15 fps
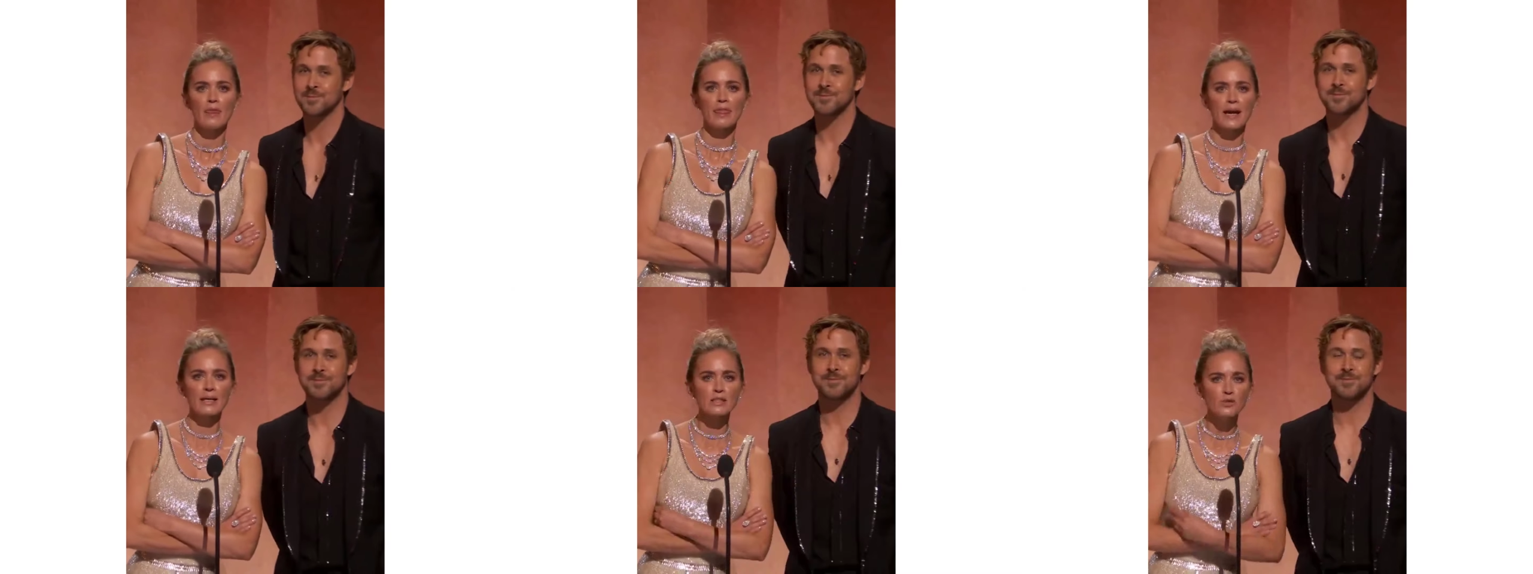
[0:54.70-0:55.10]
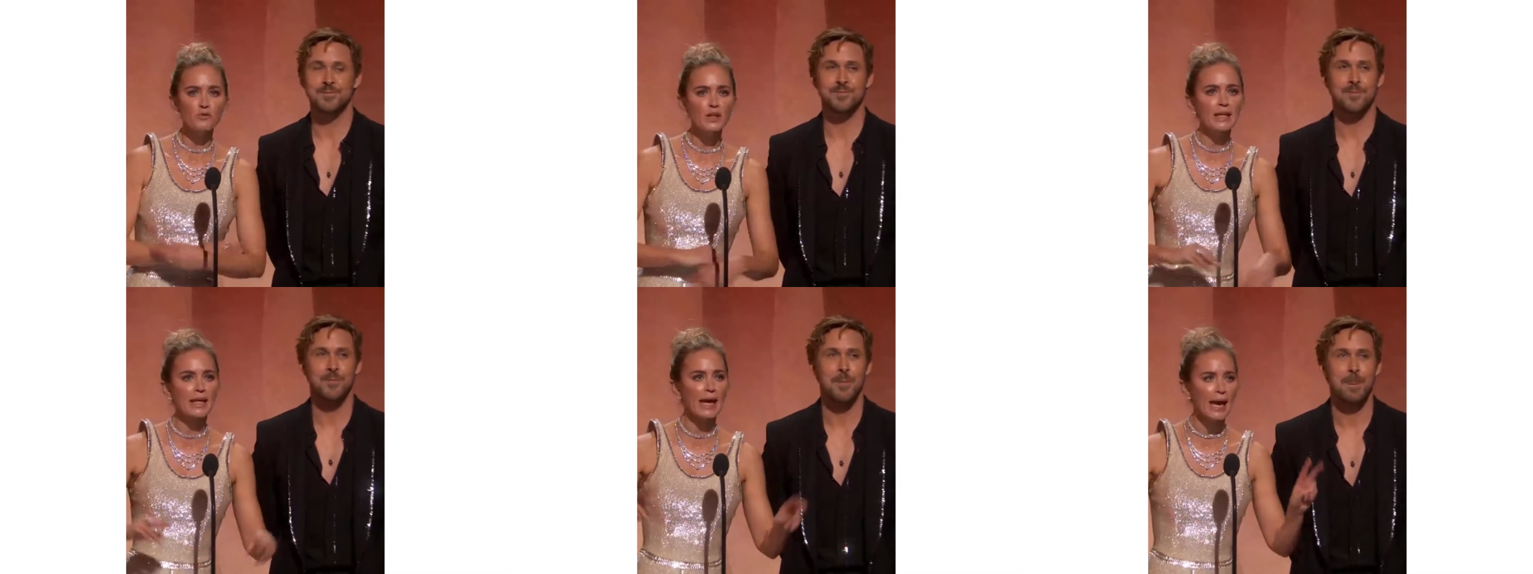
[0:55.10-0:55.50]
Speaker 1: Thanks
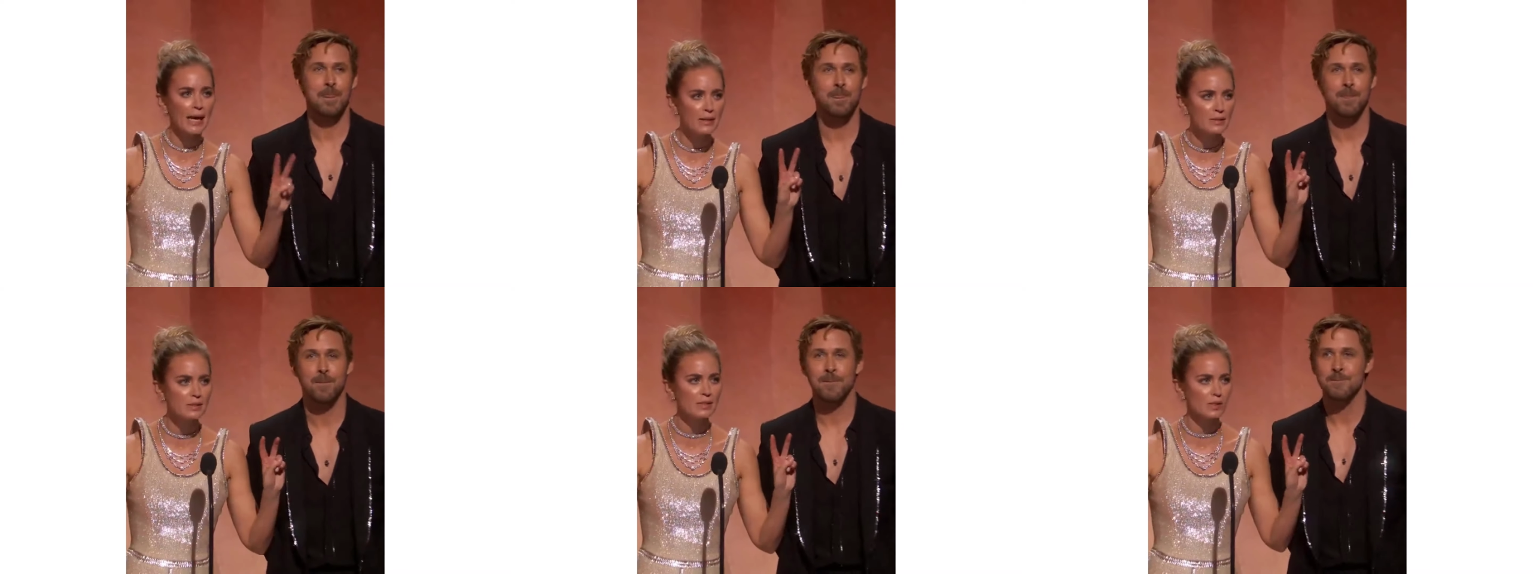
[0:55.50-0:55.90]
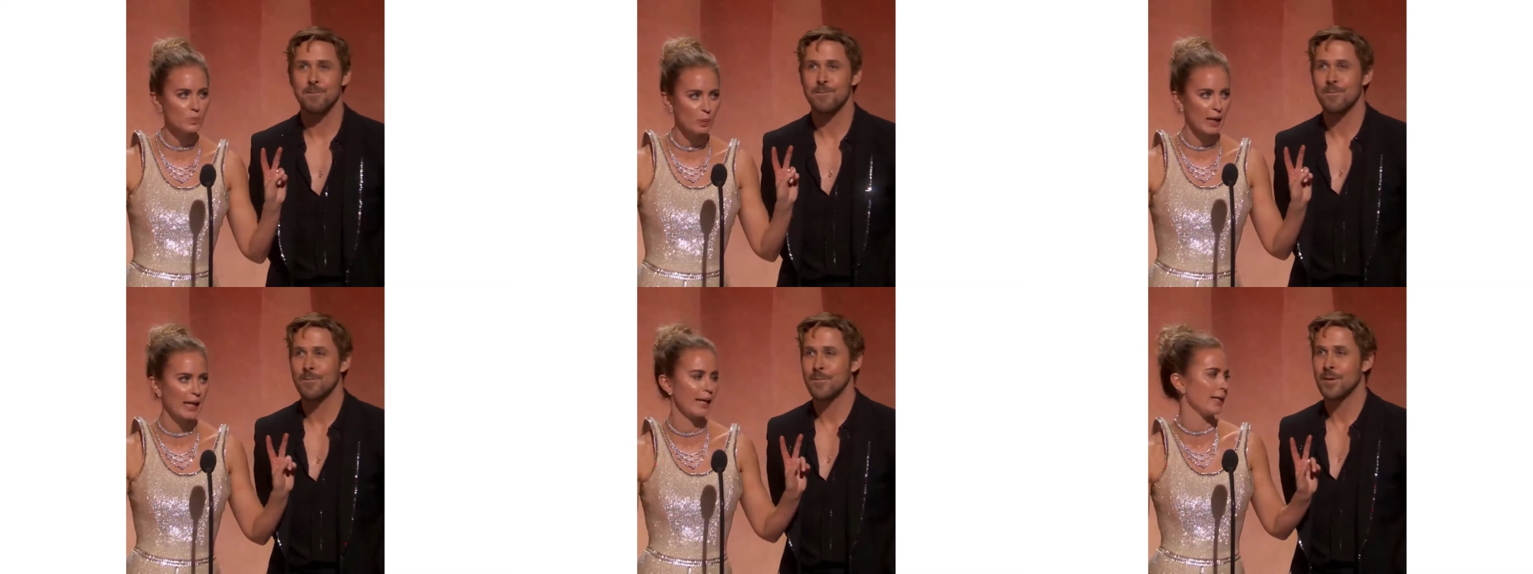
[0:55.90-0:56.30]
for
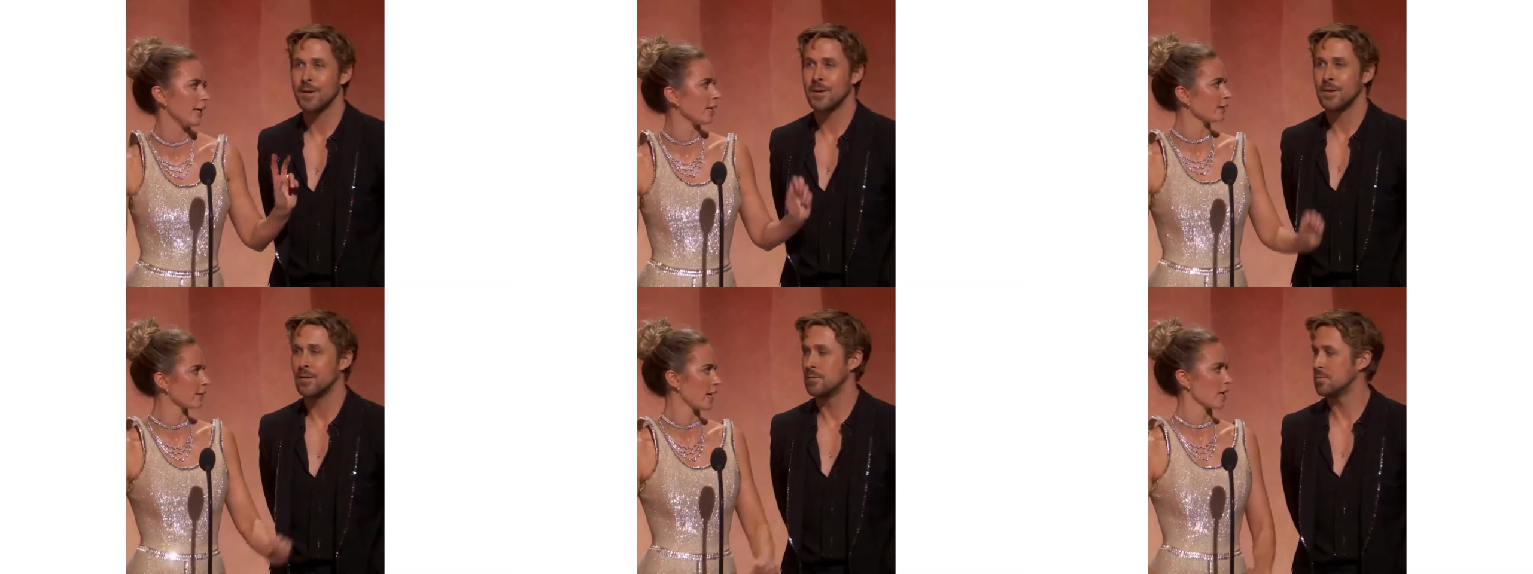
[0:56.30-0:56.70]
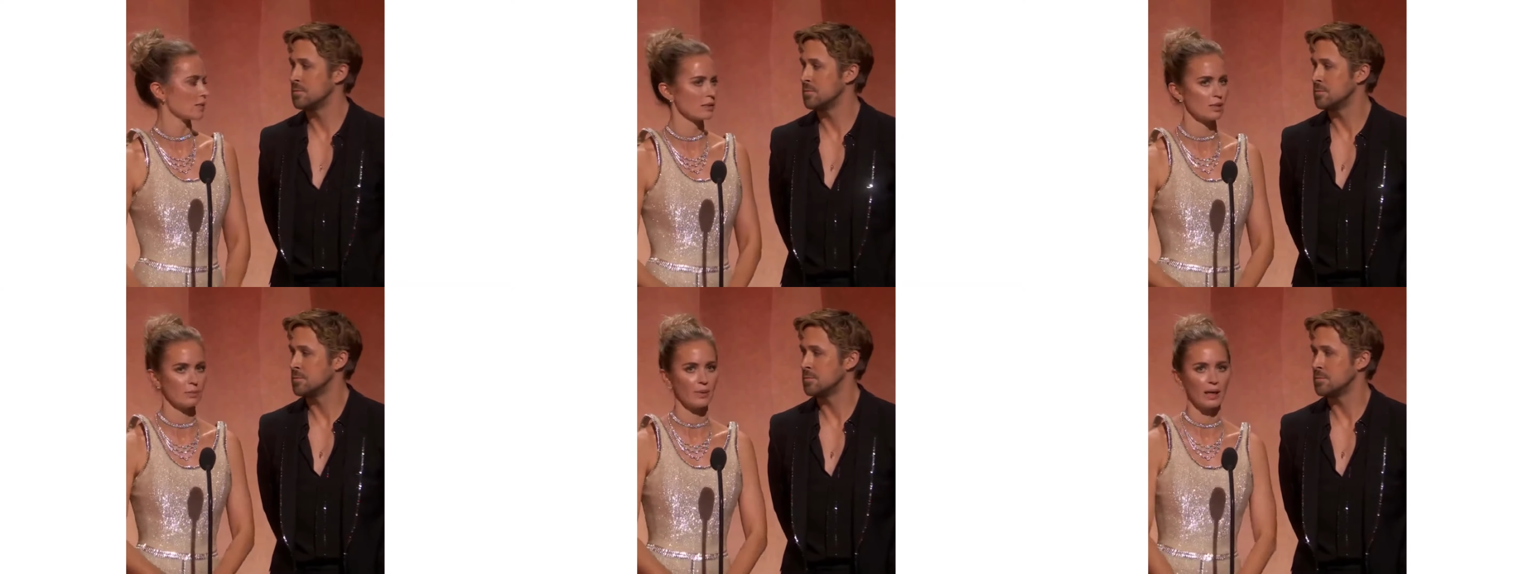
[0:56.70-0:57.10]
Ken-splaining that
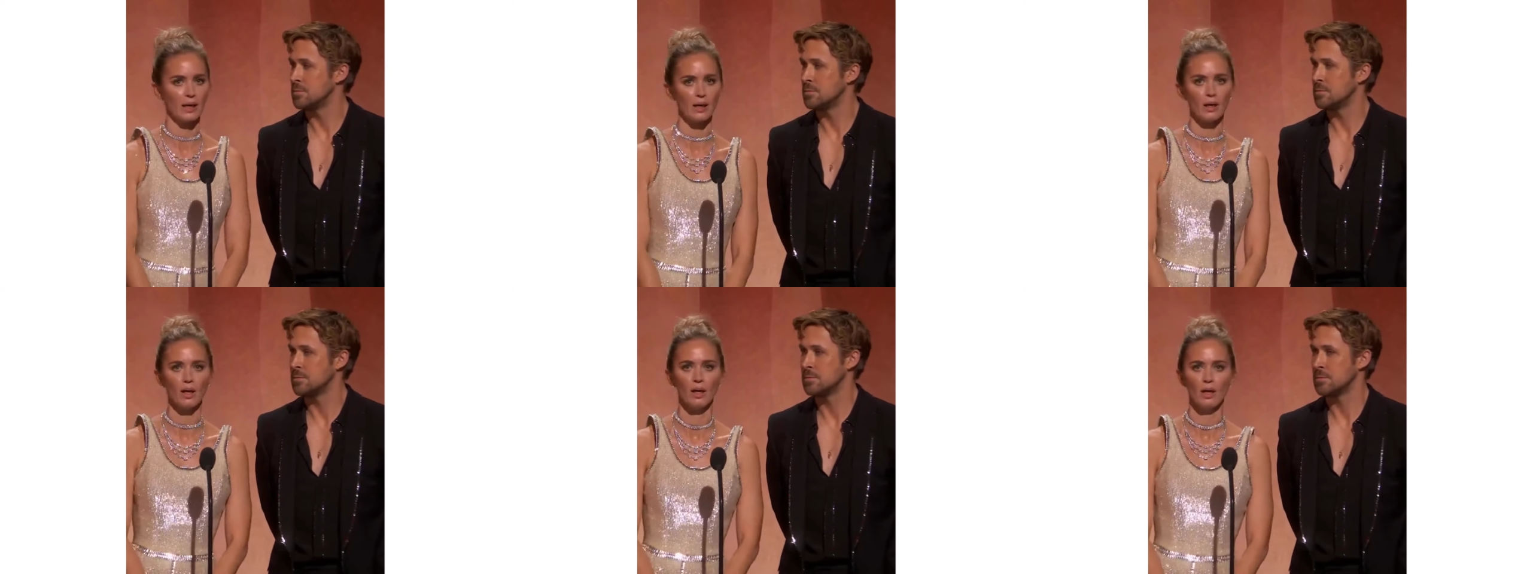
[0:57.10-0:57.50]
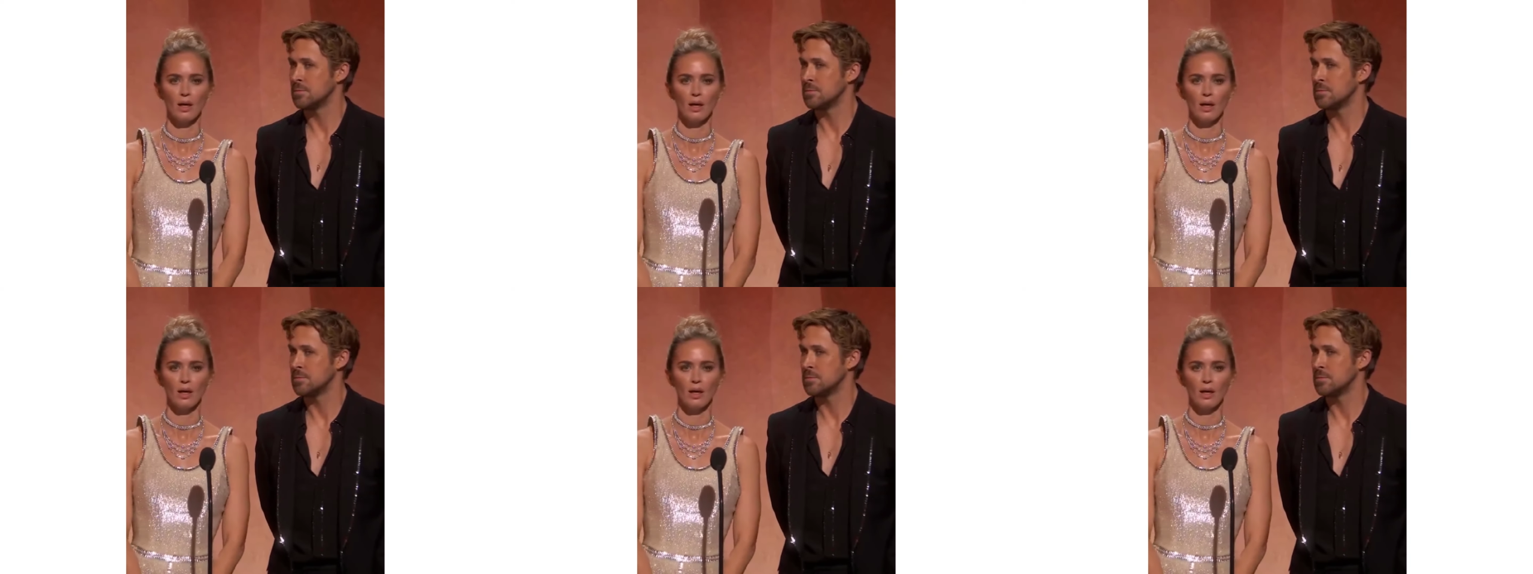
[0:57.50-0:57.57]
to me.